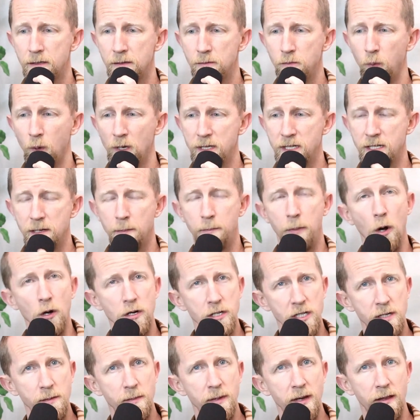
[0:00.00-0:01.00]
what's
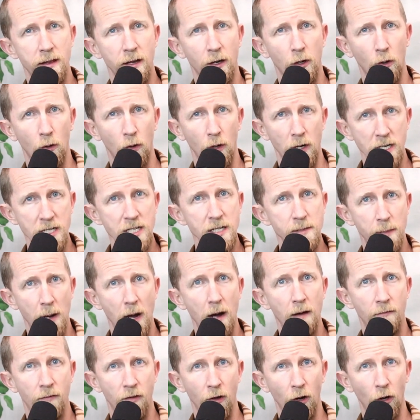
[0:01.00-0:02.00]
supposed to be the crisp
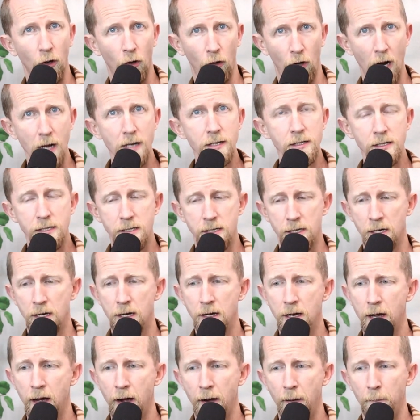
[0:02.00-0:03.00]
of the crust,
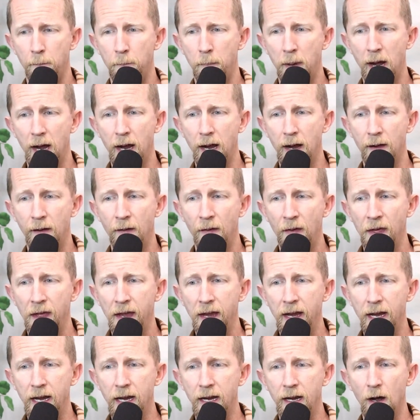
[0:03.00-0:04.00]
but
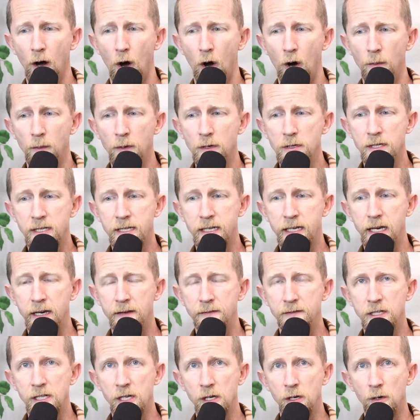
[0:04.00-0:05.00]
it almost
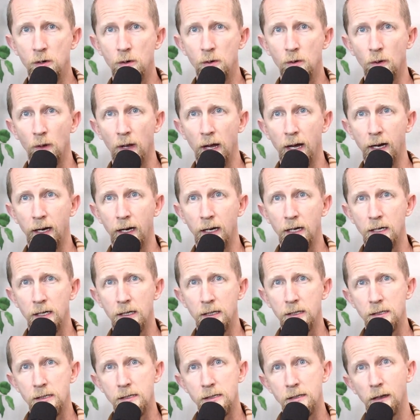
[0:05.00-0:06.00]
gives you like
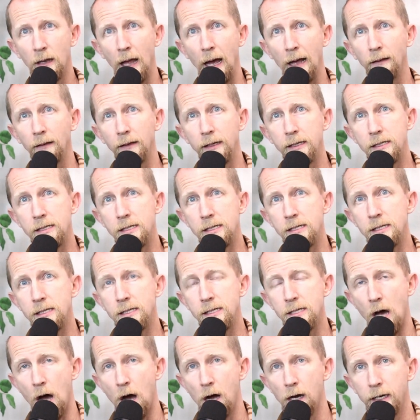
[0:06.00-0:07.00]
slightly
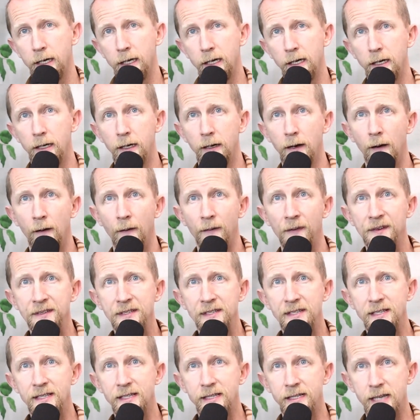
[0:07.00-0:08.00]
soggy,
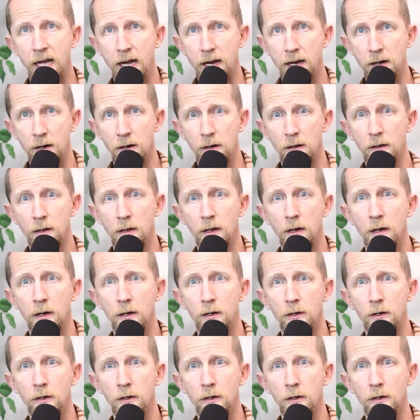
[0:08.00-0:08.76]
stale,